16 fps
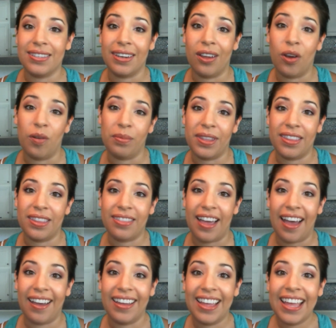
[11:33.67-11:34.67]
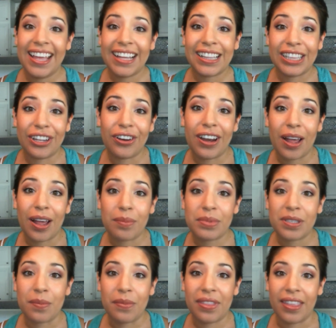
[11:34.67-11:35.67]
and I hope that cleared up
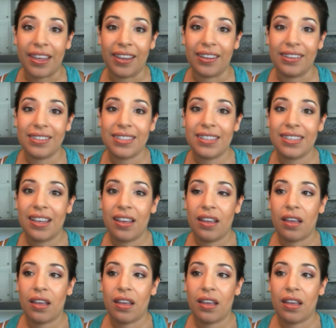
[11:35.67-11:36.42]
some things.